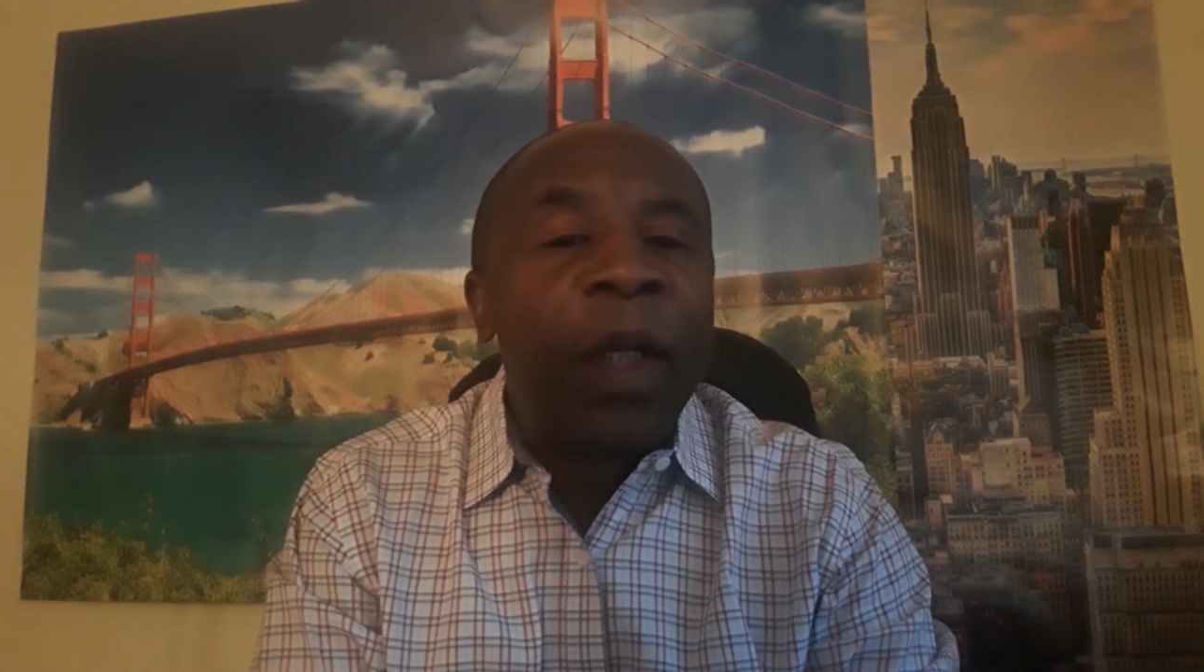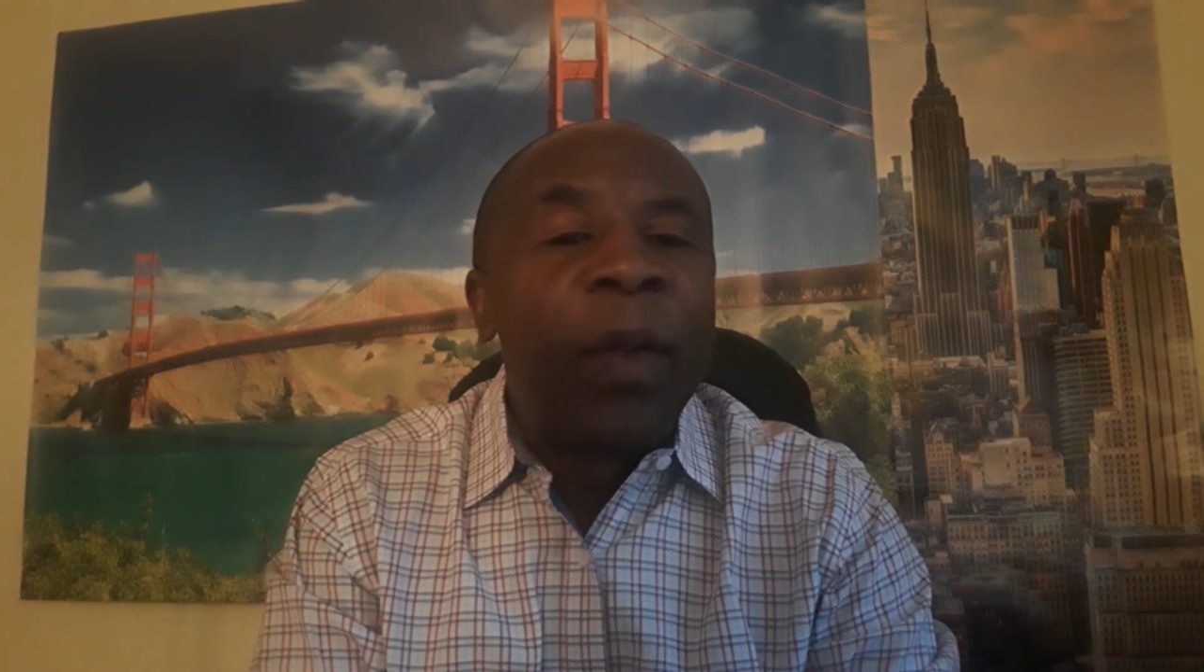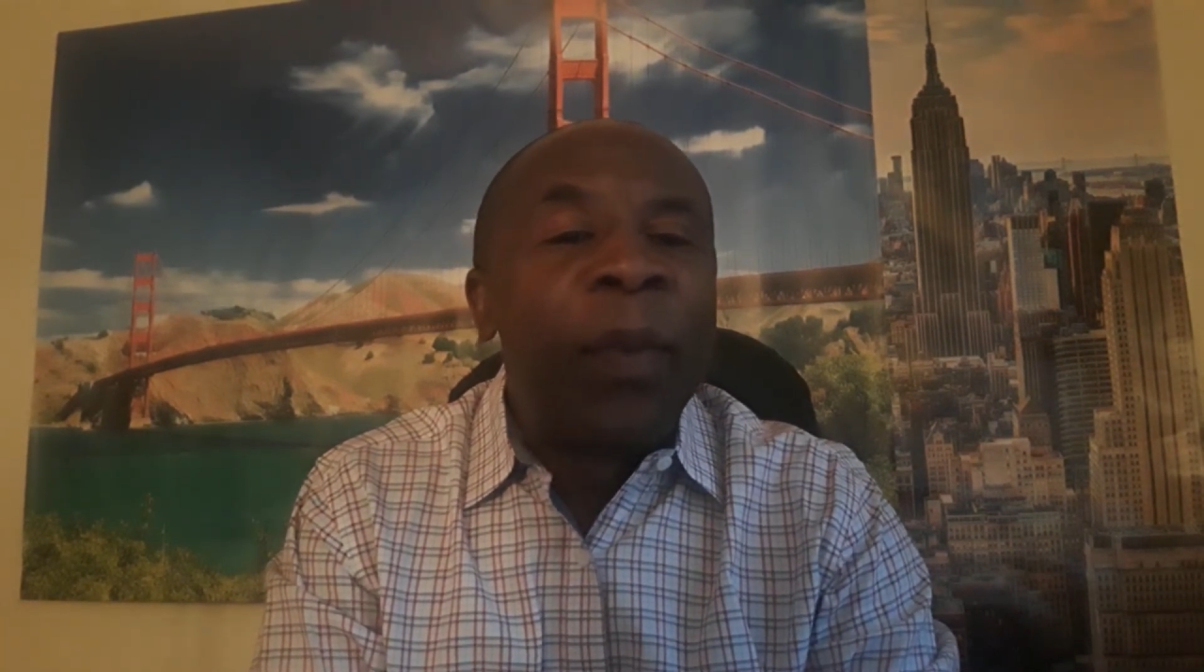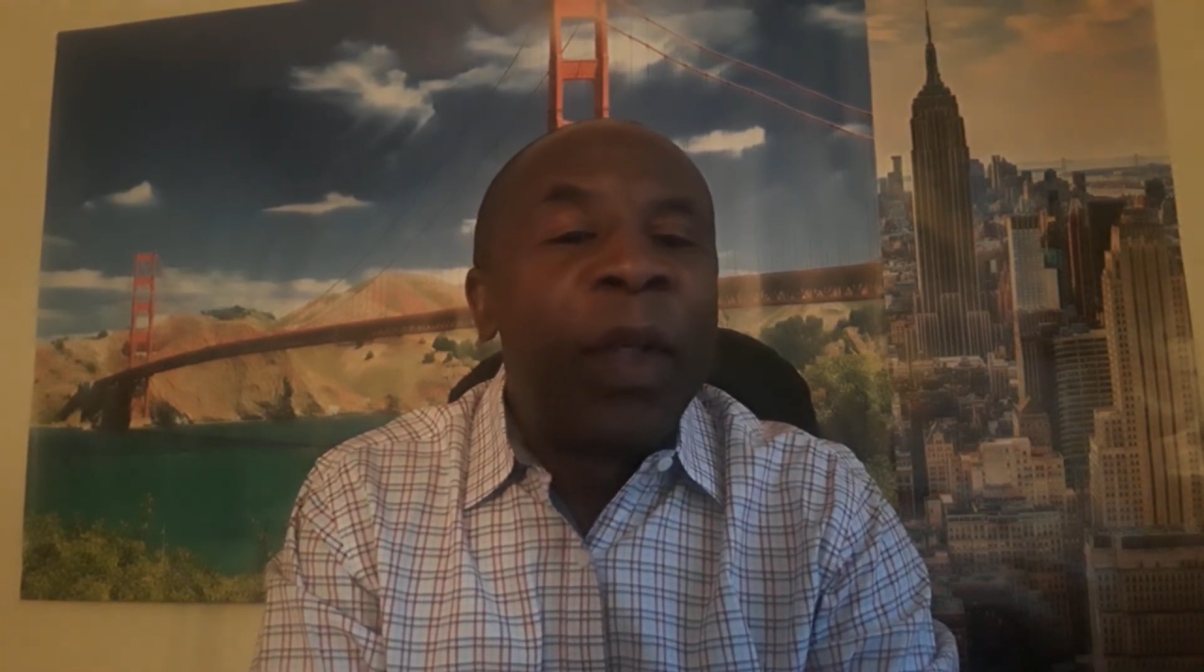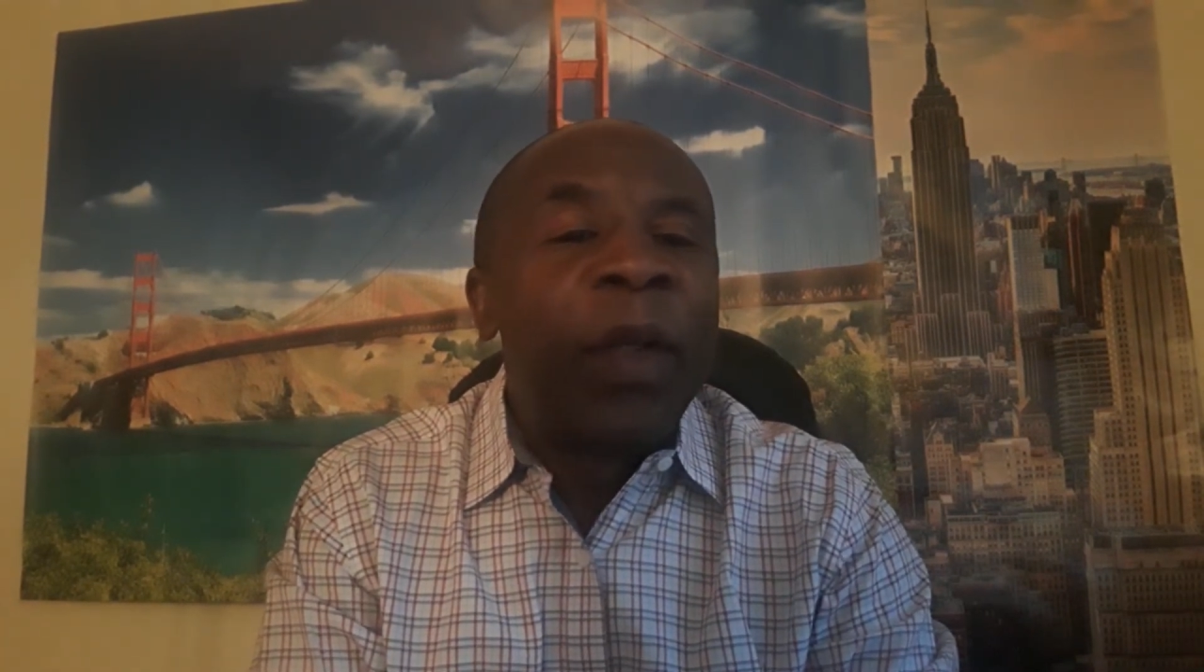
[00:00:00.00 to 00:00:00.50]

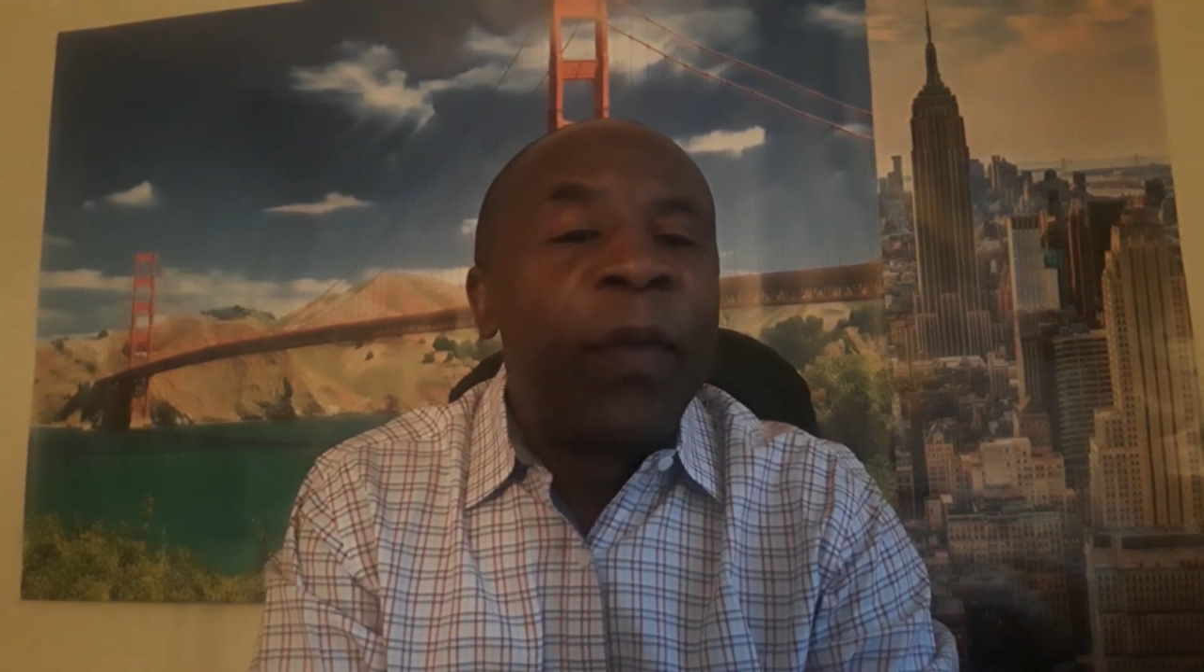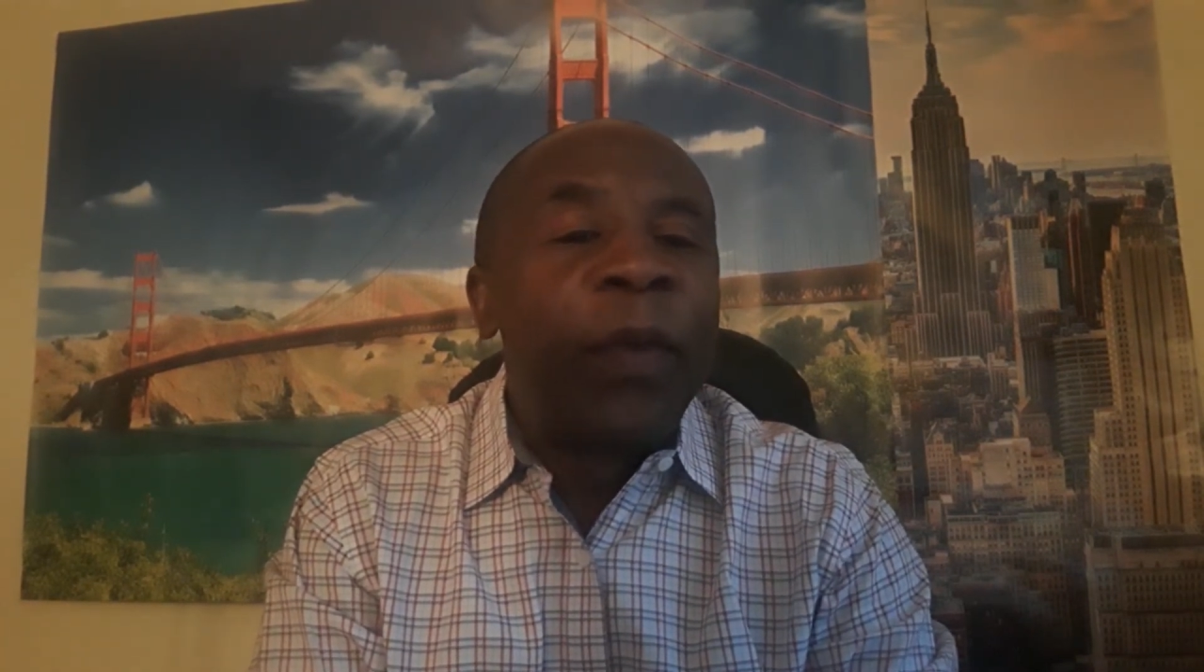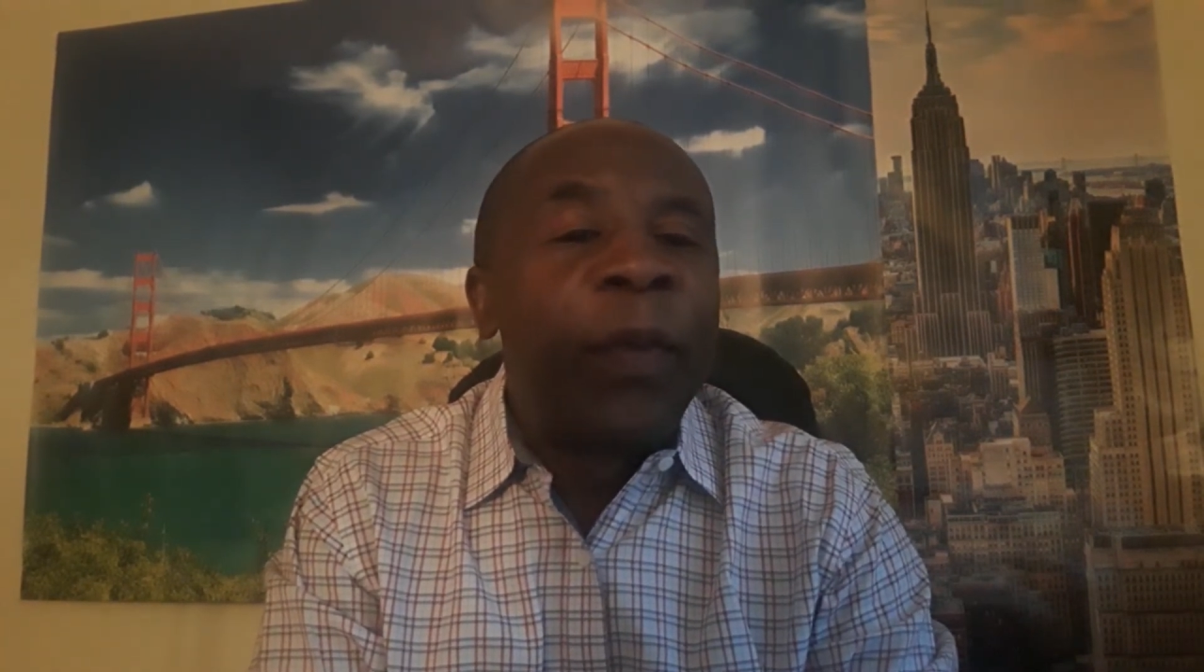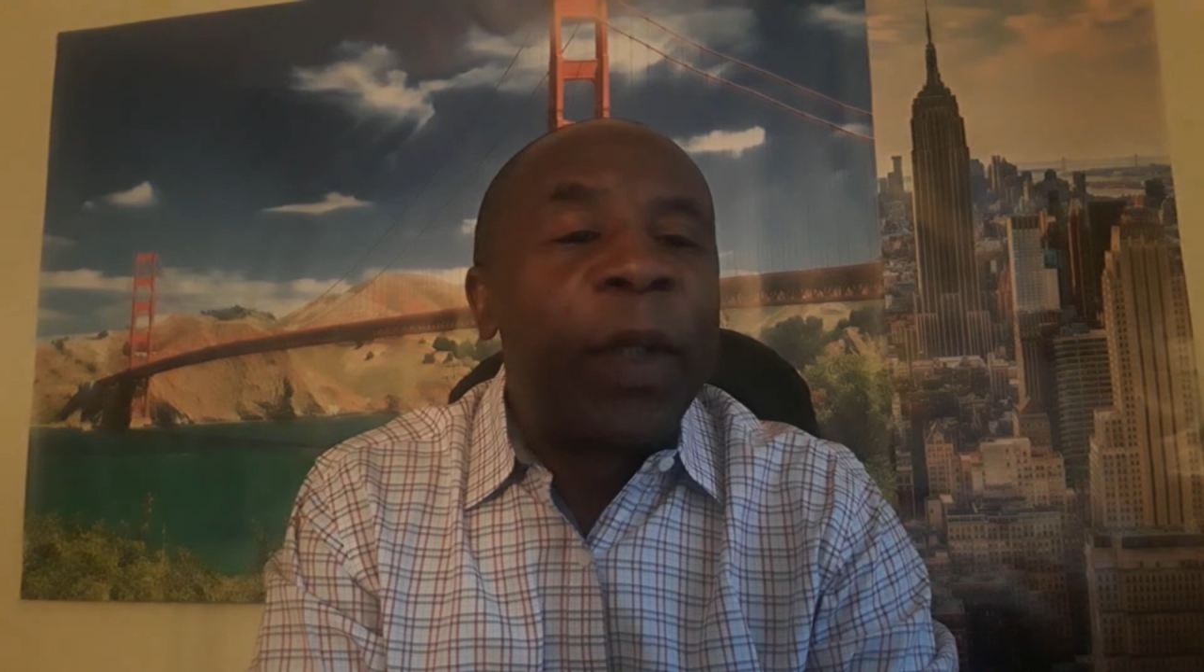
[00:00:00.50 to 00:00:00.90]
meaningful